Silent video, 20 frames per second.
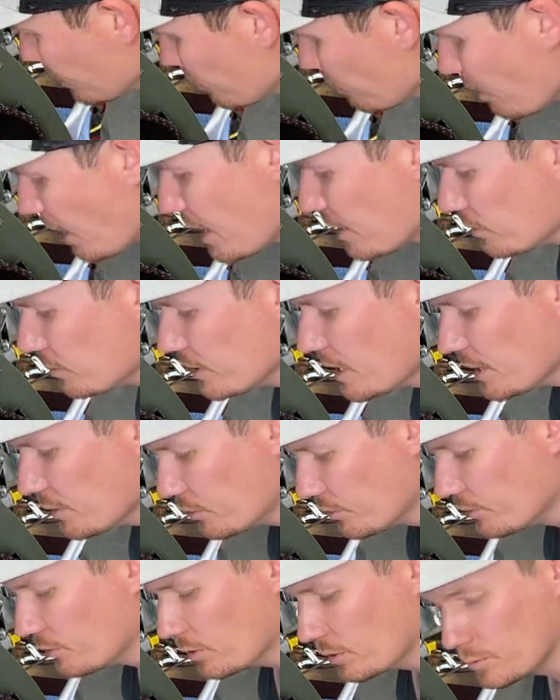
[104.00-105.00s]
cradle there
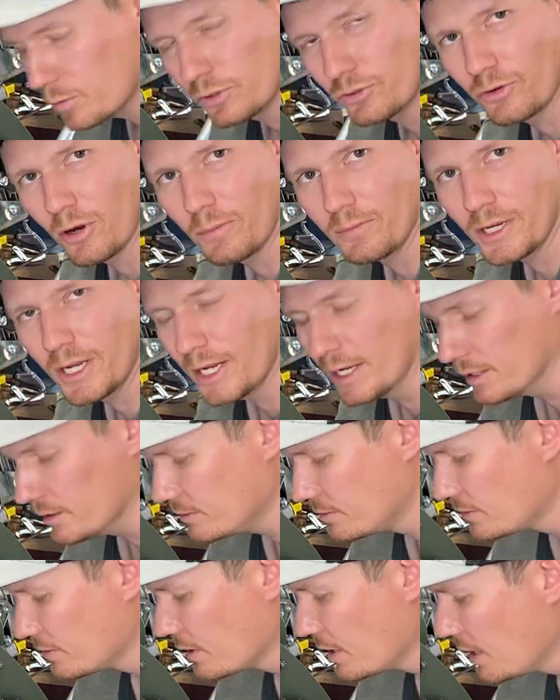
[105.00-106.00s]
will drop down.
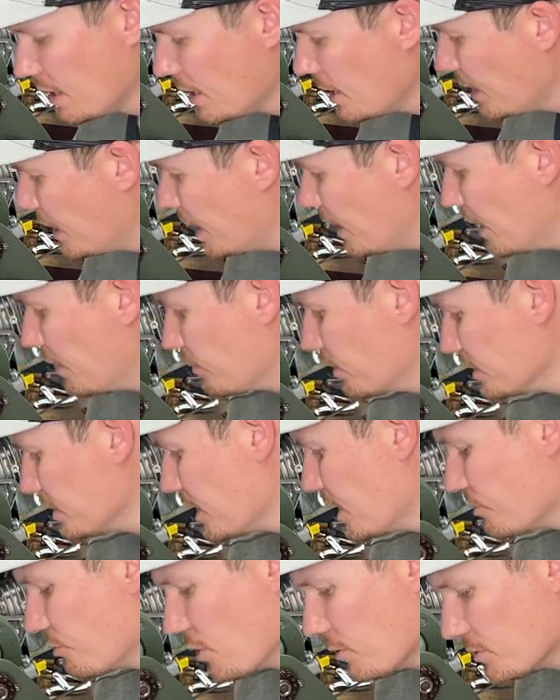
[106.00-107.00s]
Once
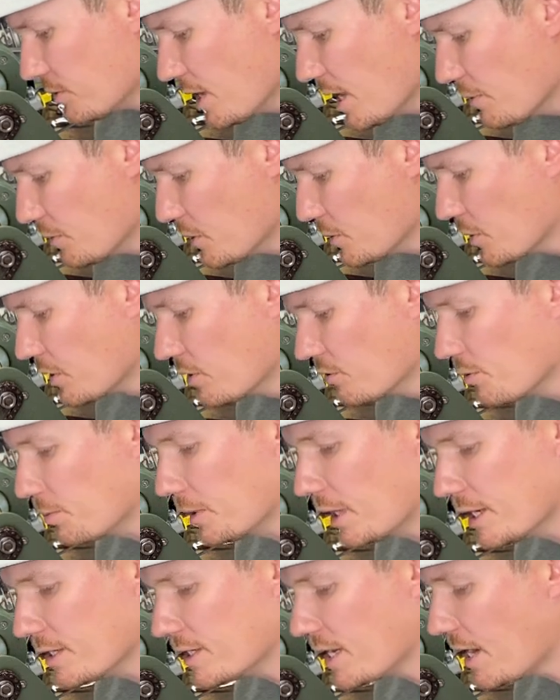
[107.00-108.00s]
that drops down, we want to
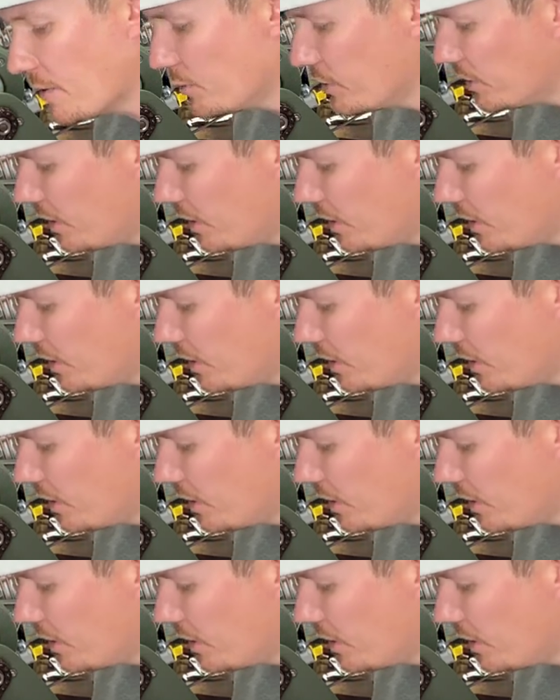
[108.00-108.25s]
replace that